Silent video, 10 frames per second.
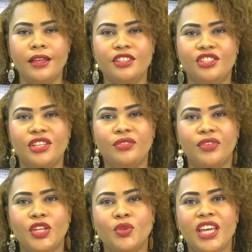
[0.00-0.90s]
Chief
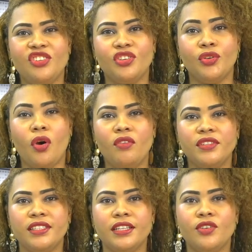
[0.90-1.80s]
Education
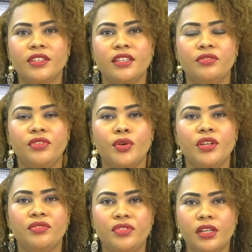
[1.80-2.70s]
Officer Dr.
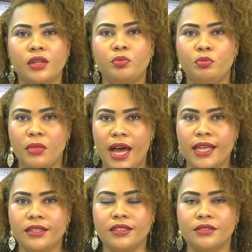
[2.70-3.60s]
Fiona
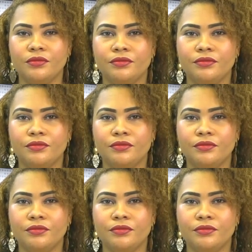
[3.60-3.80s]
Phillip-Mayer.